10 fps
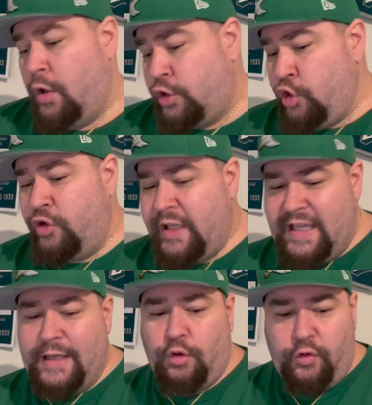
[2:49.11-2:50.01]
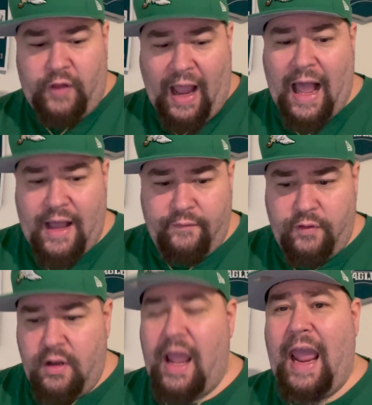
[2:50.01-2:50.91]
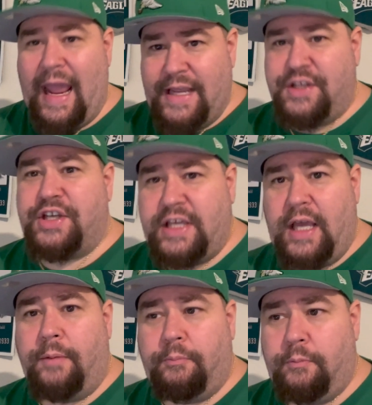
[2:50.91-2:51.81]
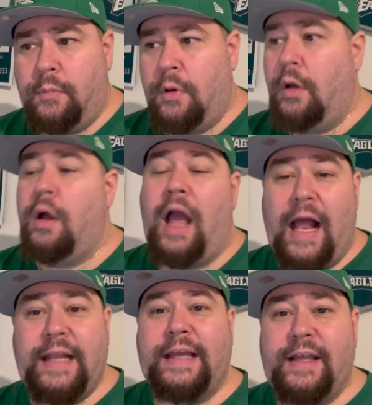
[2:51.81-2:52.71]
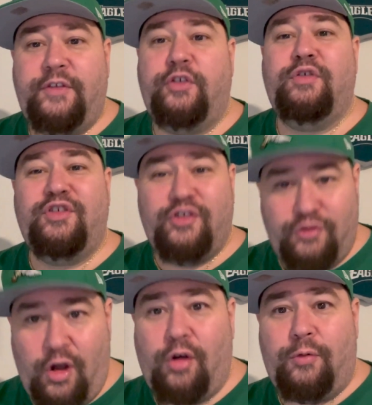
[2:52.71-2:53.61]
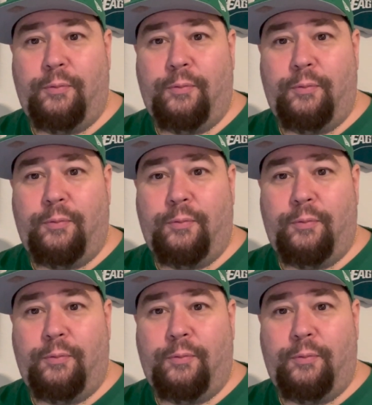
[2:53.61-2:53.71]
Do the Eagles have a GM? And the answer is no.